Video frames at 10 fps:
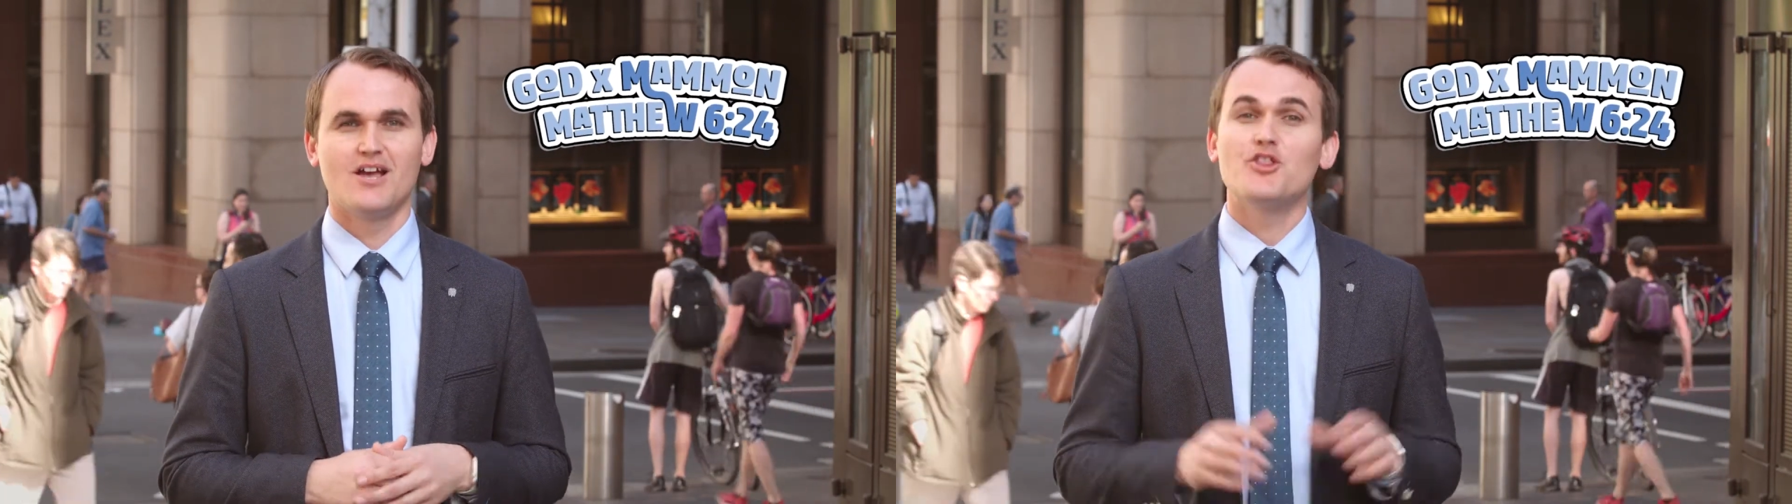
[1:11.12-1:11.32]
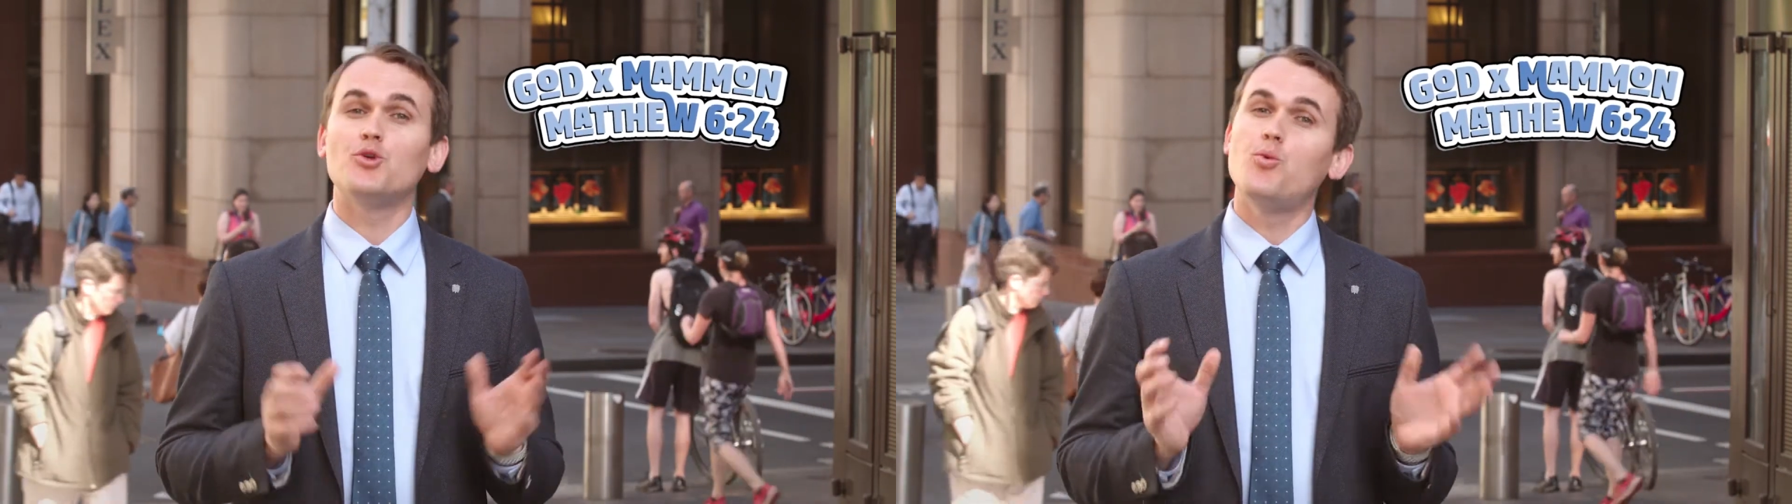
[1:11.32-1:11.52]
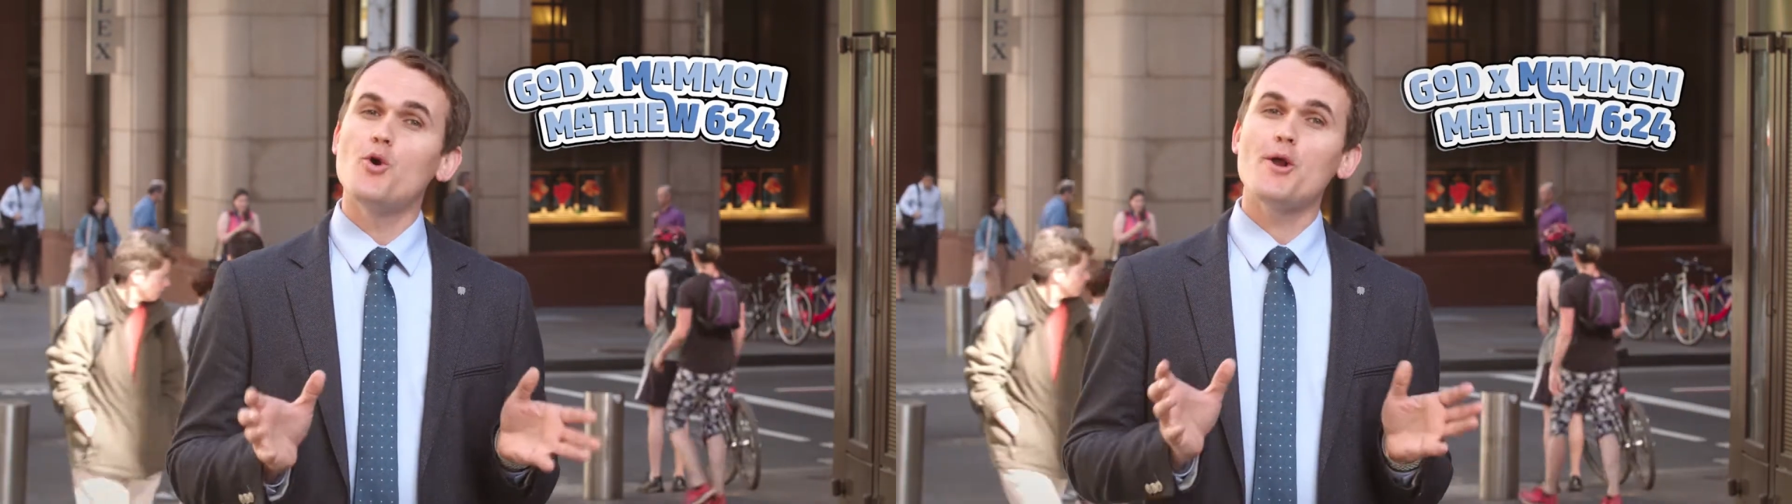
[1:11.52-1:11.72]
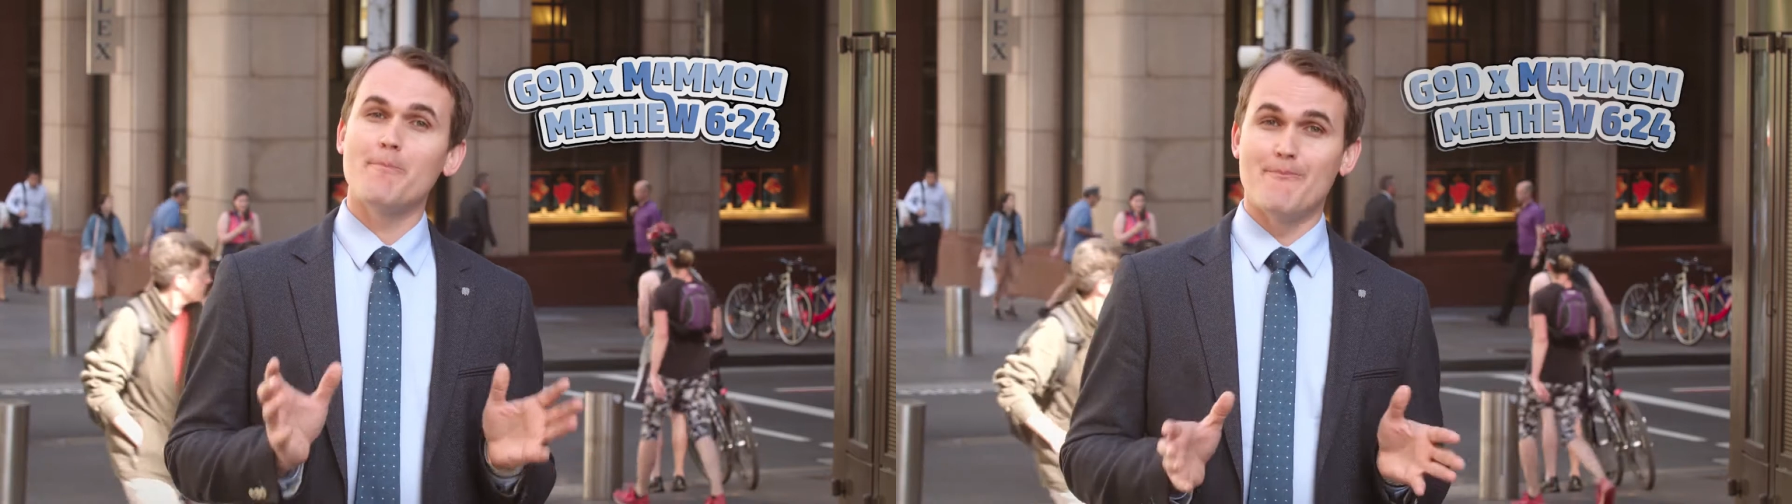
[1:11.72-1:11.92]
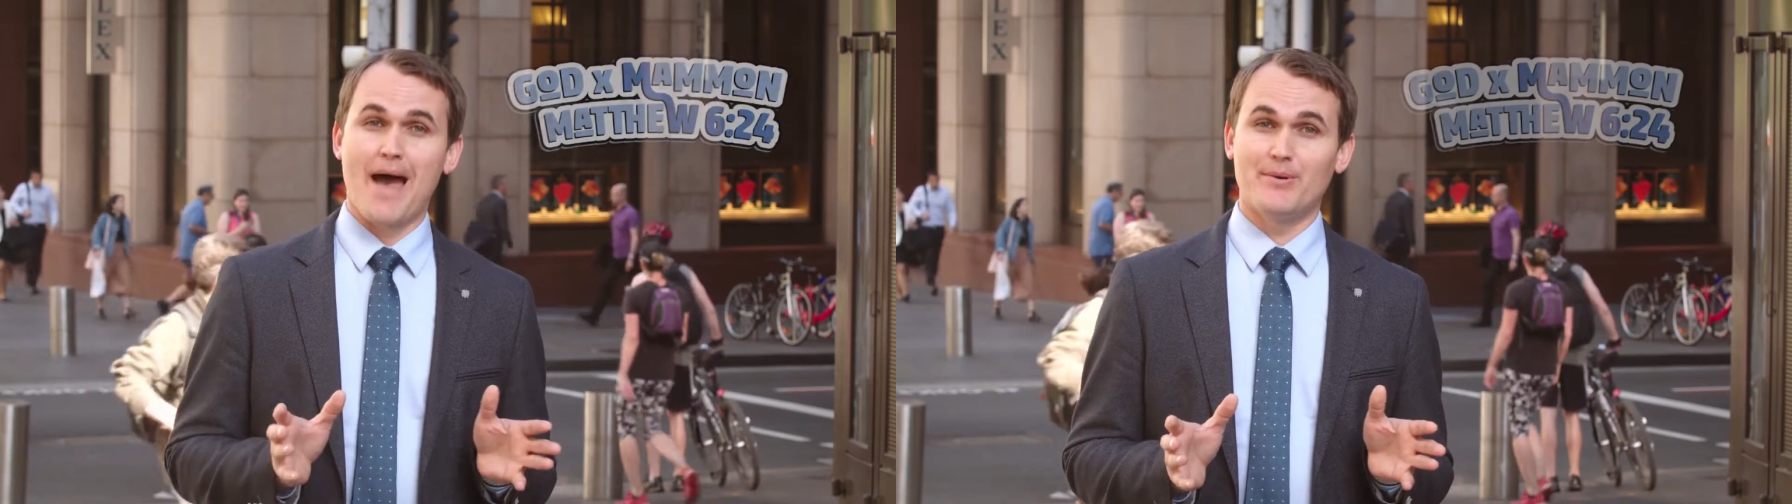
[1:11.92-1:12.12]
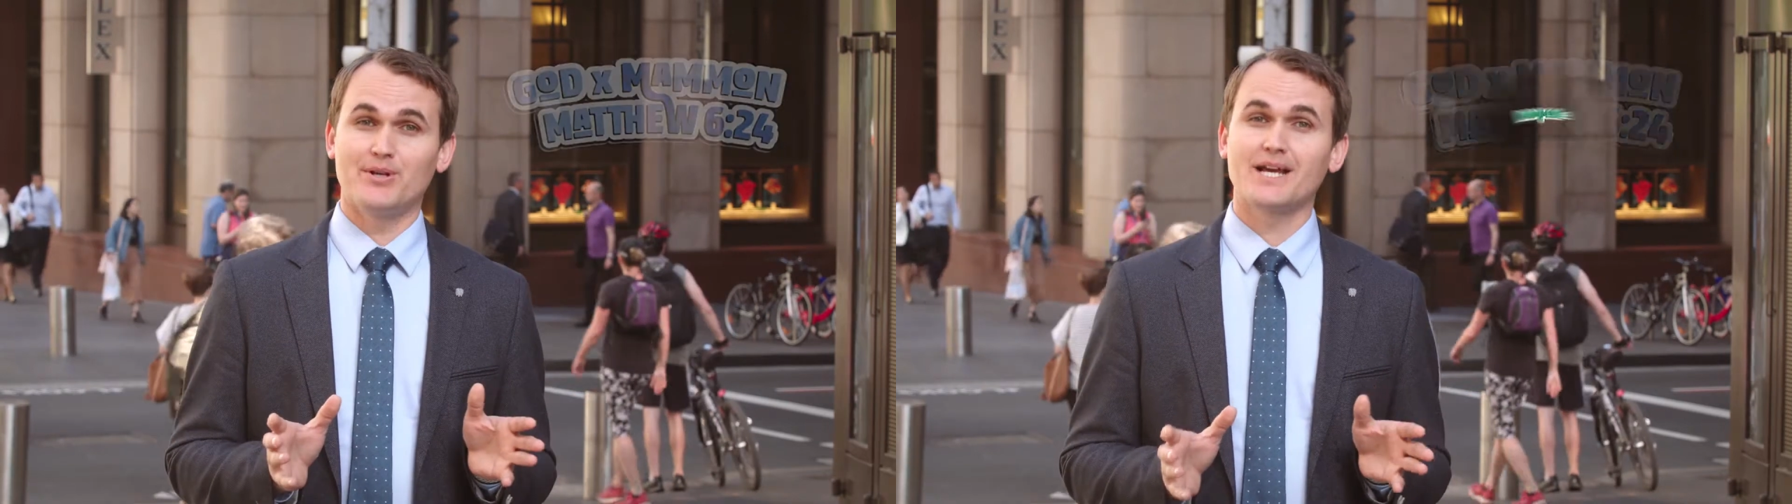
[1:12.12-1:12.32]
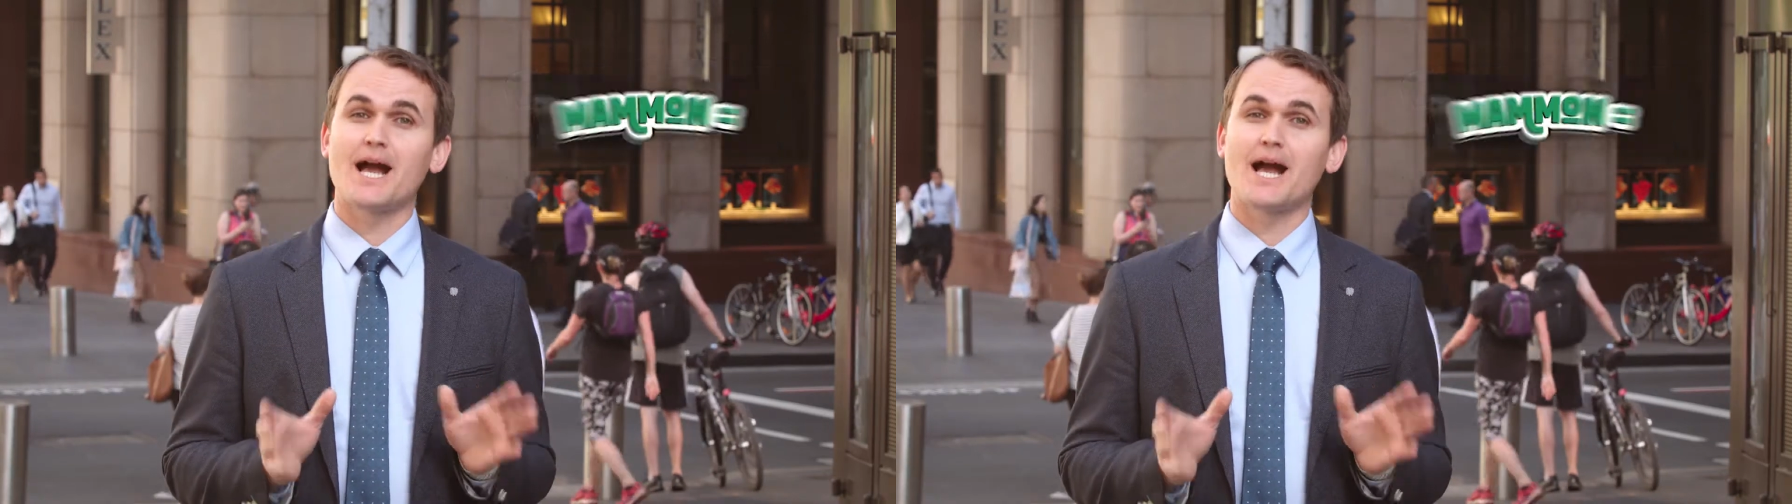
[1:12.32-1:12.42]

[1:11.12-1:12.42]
The word mammon